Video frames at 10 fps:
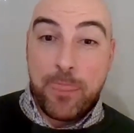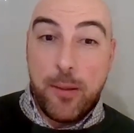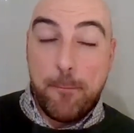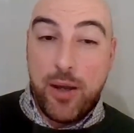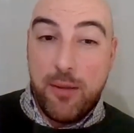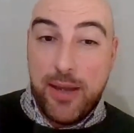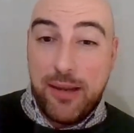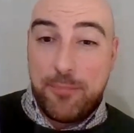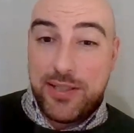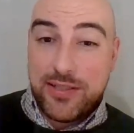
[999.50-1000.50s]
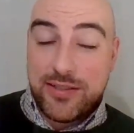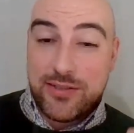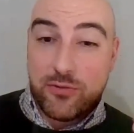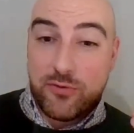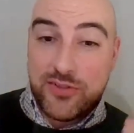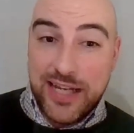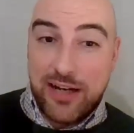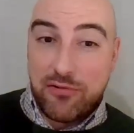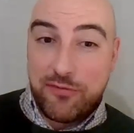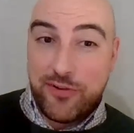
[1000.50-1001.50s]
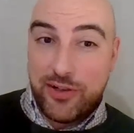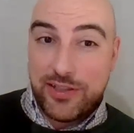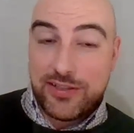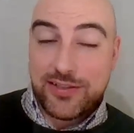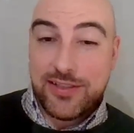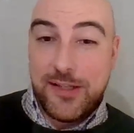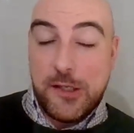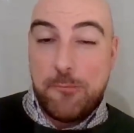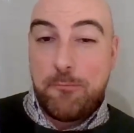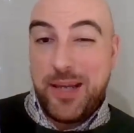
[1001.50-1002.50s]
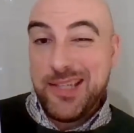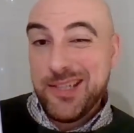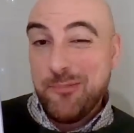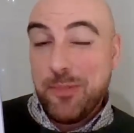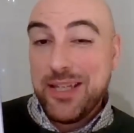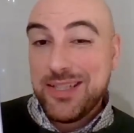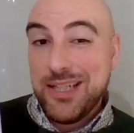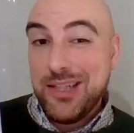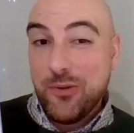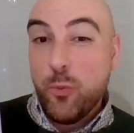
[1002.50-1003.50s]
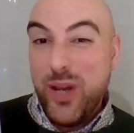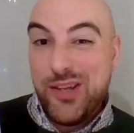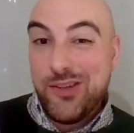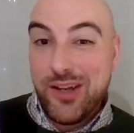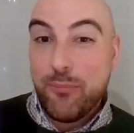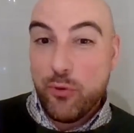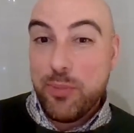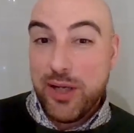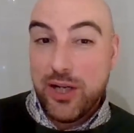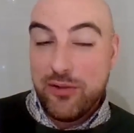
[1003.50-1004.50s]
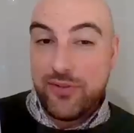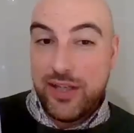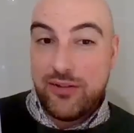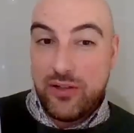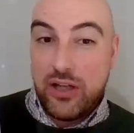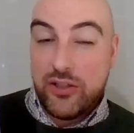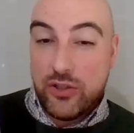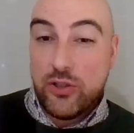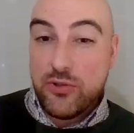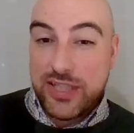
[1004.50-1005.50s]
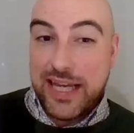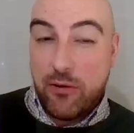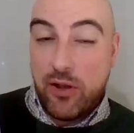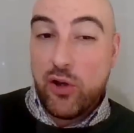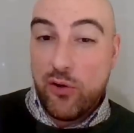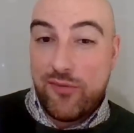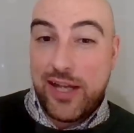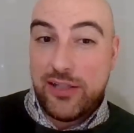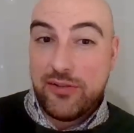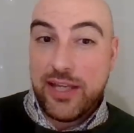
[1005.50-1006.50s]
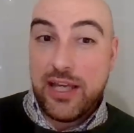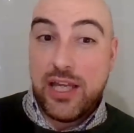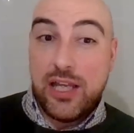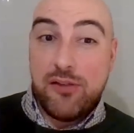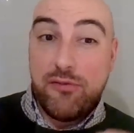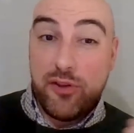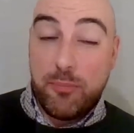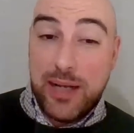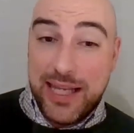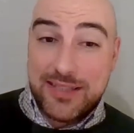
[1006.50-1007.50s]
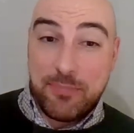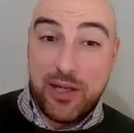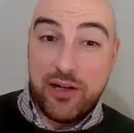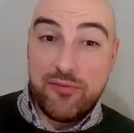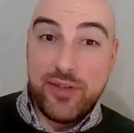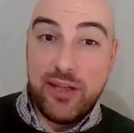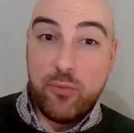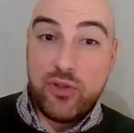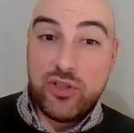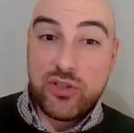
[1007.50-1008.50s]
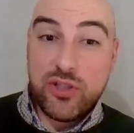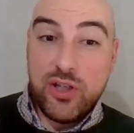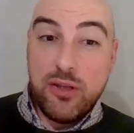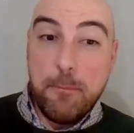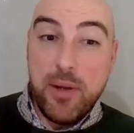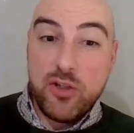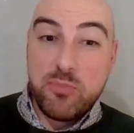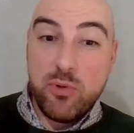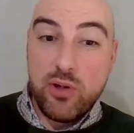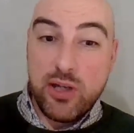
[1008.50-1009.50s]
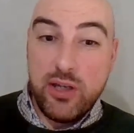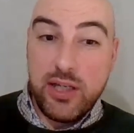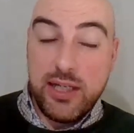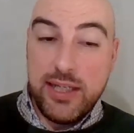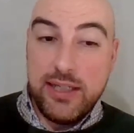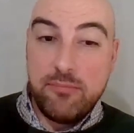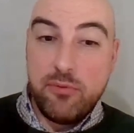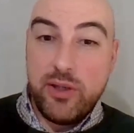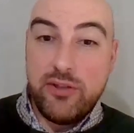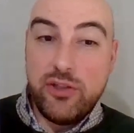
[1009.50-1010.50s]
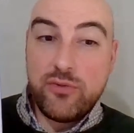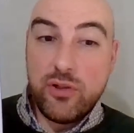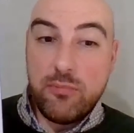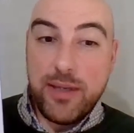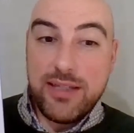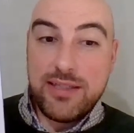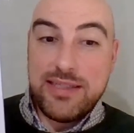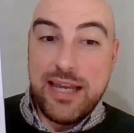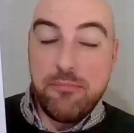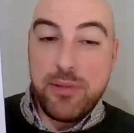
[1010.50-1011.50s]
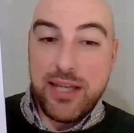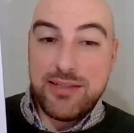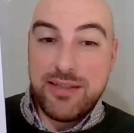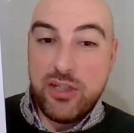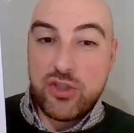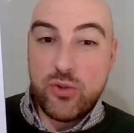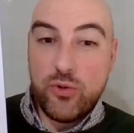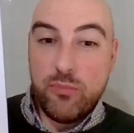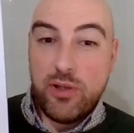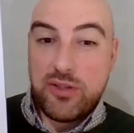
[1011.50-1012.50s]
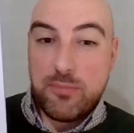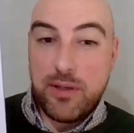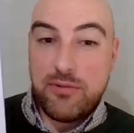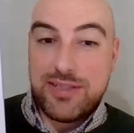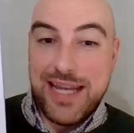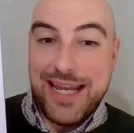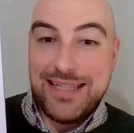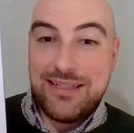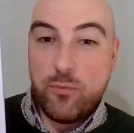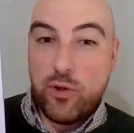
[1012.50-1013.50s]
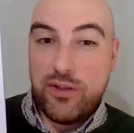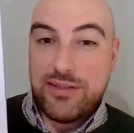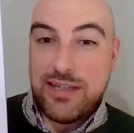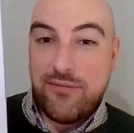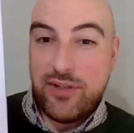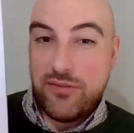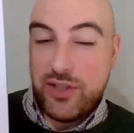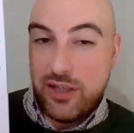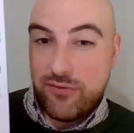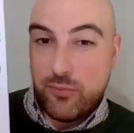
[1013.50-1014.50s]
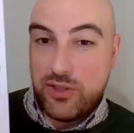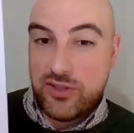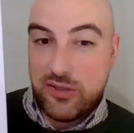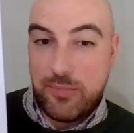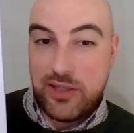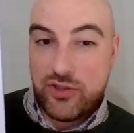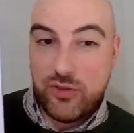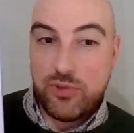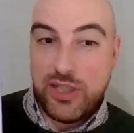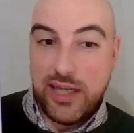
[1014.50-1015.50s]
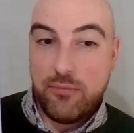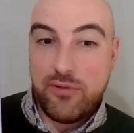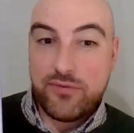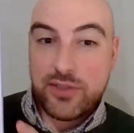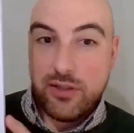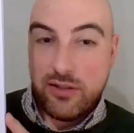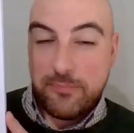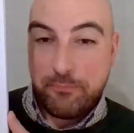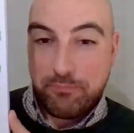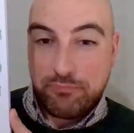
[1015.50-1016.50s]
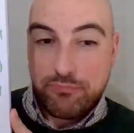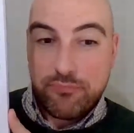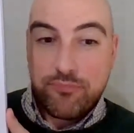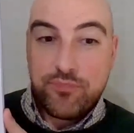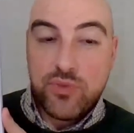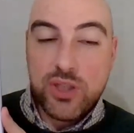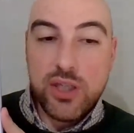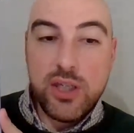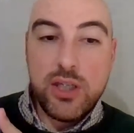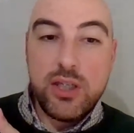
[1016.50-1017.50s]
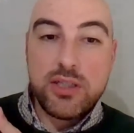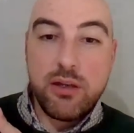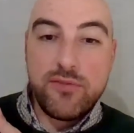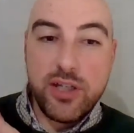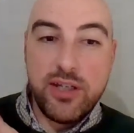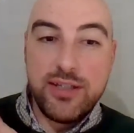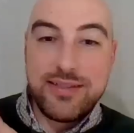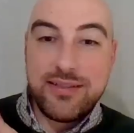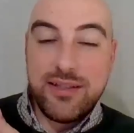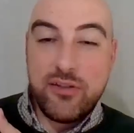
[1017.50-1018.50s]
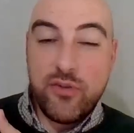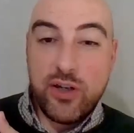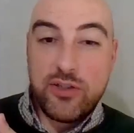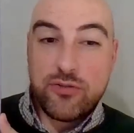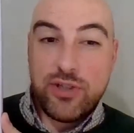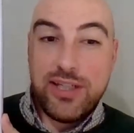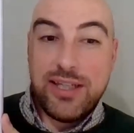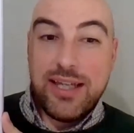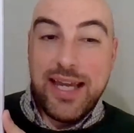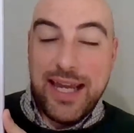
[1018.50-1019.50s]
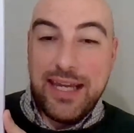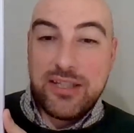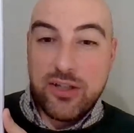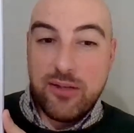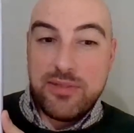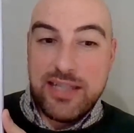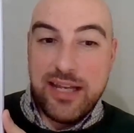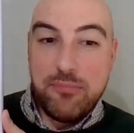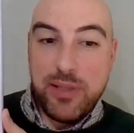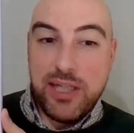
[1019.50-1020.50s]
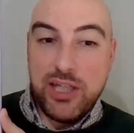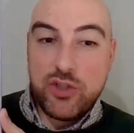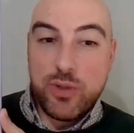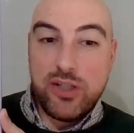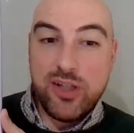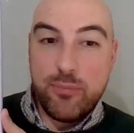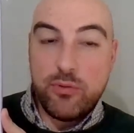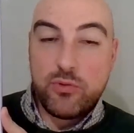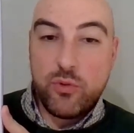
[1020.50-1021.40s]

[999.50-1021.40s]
but I'm happy to sort of sacrifice basically the win double part of it, like you're losing out a lot of value there, for the place part of it, which is much more likely when you've got basically 10 places in each tournament as opposed to 8 in one and 7 in the other, which is the best you would get with Sky. So I've done it as advisory, 8 times 10p each way doubles